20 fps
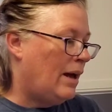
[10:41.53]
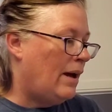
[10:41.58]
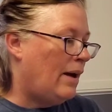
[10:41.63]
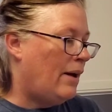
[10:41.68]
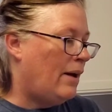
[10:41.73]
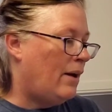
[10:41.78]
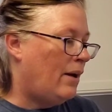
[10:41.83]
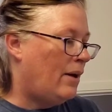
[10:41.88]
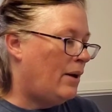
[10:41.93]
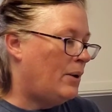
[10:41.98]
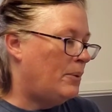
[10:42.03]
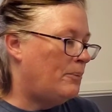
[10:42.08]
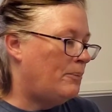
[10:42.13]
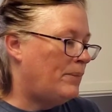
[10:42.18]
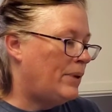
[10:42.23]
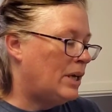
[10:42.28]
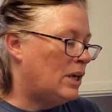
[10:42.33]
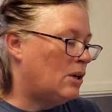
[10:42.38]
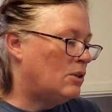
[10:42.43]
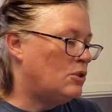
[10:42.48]

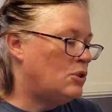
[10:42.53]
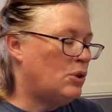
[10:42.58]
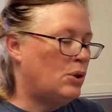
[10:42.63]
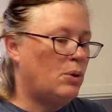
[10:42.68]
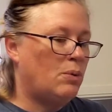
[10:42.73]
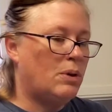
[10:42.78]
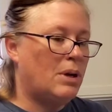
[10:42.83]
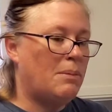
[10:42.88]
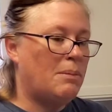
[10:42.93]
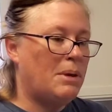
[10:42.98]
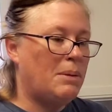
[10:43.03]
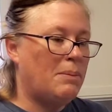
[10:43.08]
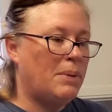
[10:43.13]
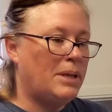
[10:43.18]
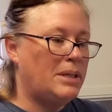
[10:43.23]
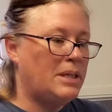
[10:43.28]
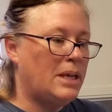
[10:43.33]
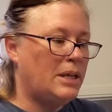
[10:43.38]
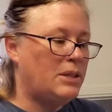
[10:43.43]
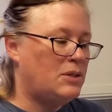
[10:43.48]
and I'll show you what I mean
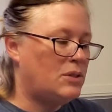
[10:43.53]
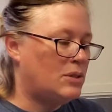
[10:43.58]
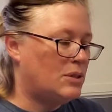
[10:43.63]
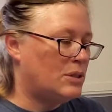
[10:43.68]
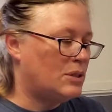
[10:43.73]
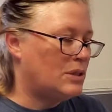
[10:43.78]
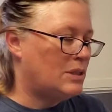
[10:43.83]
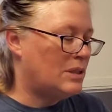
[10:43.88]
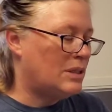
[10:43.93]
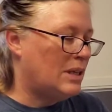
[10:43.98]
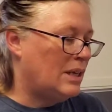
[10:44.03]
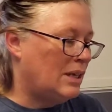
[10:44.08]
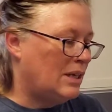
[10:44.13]
by tasters.